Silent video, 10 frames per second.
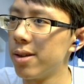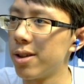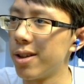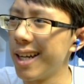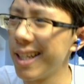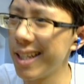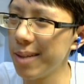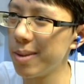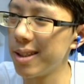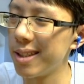Should I
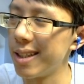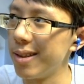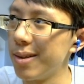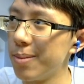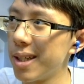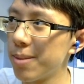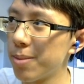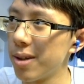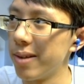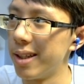keep a Signal Pest?
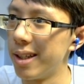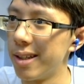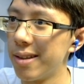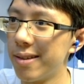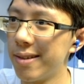Probably not.